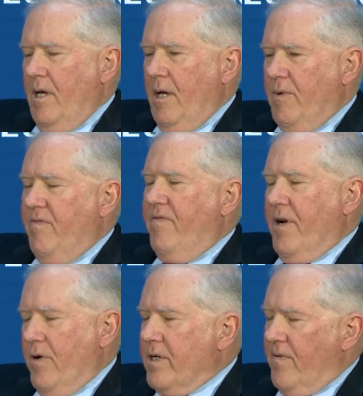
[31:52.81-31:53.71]
have been
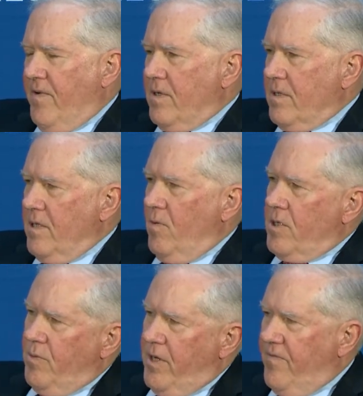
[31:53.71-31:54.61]
very different than the
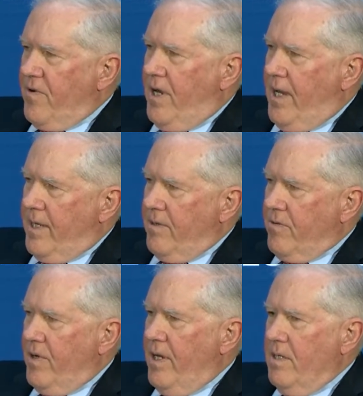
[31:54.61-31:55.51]
ones we need for a high-end
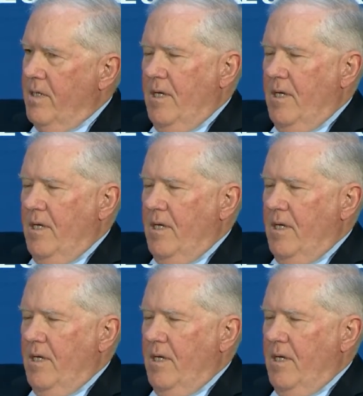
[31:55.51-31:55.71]
threat.